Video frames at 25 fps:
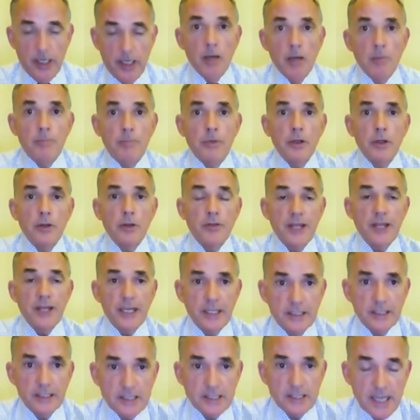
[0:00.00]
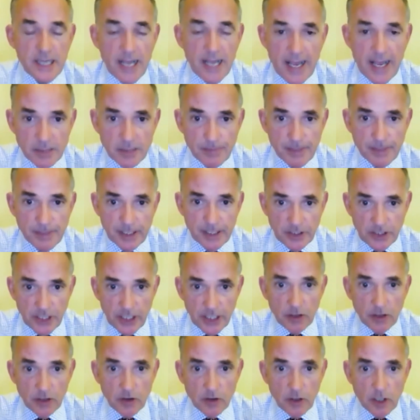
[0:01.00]
But these SBG
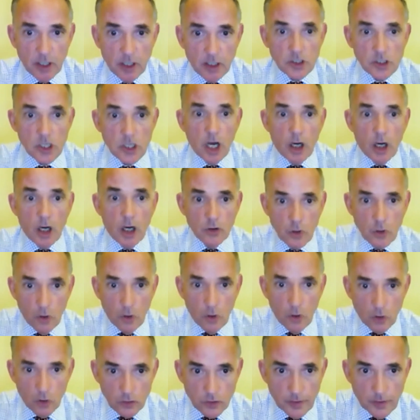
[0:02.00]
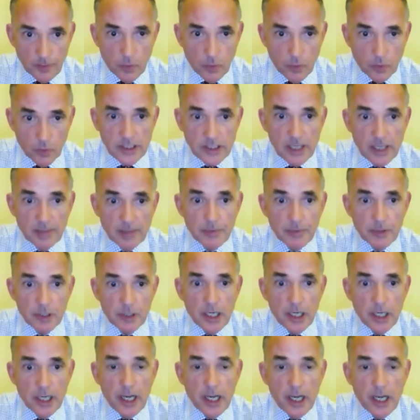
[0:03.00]
grants are not reported
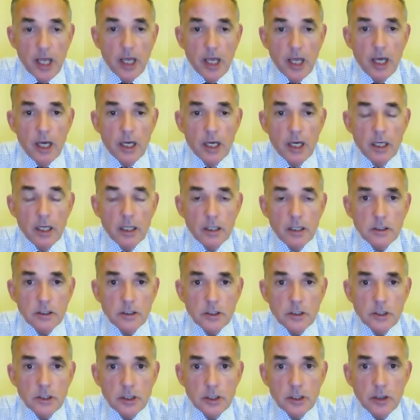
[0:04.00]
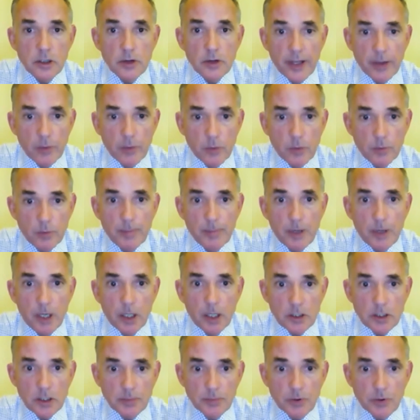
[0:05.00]
separately, and they would be part of the
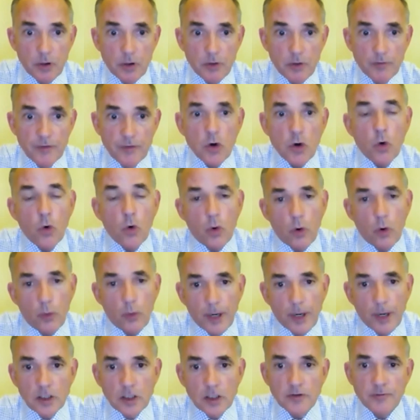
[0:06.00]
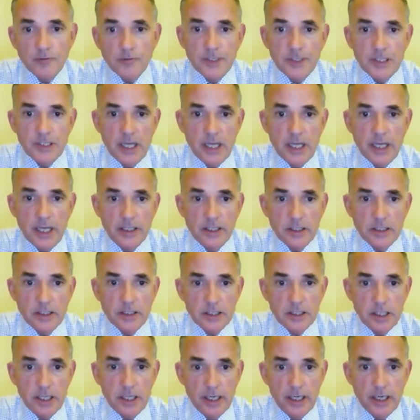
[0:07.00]
profit or part of
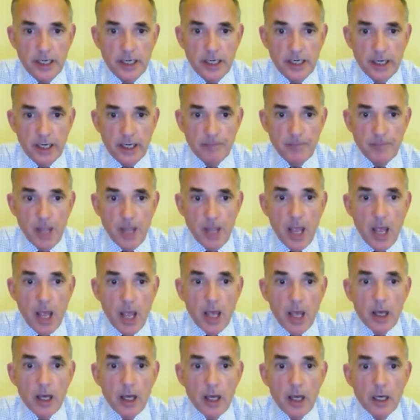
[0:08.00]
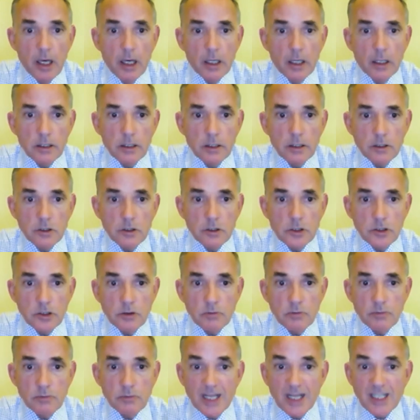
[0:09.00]
miscellaneous income. And
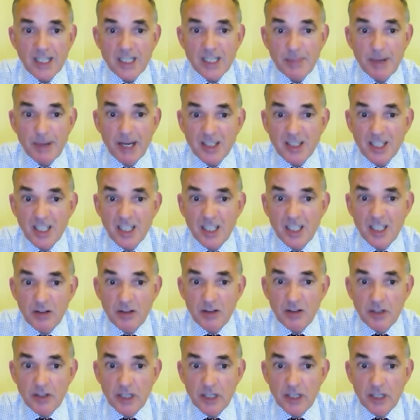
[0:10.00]
that's about it, really.